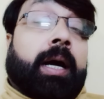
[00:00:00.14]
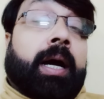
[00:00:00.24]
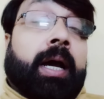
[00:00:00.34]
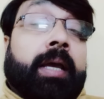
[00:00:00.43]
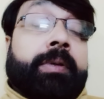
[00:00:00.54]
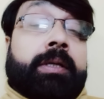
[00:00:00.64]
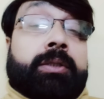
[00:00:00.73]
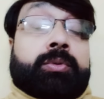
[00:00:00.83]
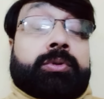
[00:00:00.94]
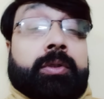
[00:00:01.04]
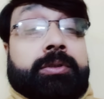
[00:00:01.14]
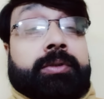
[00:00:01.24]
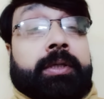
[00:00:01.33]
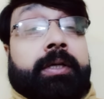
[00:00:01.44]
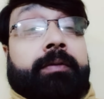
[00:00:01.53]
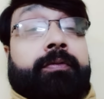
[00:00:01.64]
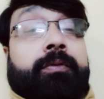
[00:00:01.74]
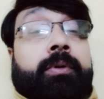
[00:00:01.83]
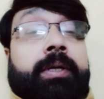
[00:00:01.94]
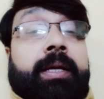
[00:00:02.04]
IPL
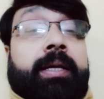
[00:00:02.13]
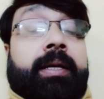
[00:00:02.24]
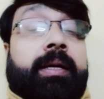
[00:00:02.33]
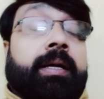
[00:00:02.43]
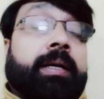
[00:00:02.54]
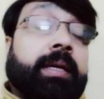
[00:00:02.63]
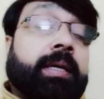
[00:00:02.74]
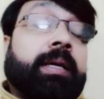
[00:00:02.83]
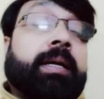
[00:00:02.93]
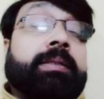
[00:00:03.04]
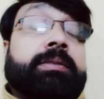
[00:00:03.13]
2024, KKR